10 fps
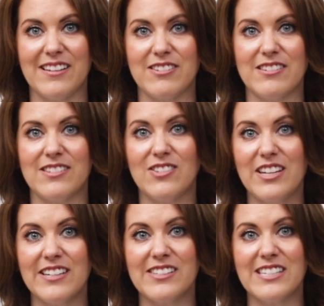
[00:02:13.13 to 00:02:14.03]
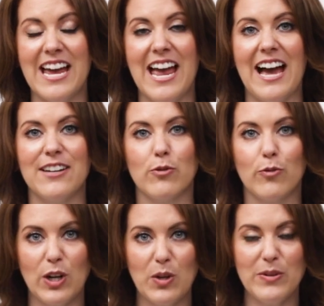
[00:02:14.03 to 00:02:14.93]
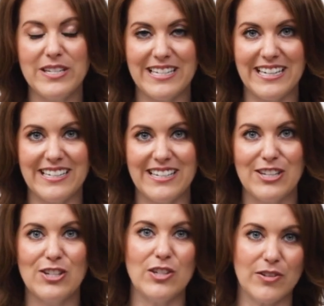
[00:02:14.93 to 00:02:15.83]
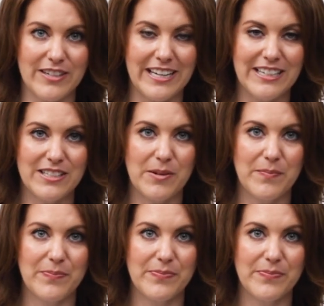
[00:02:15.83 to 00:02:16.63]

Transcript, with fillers: such as thirst and a frequent need to urinate.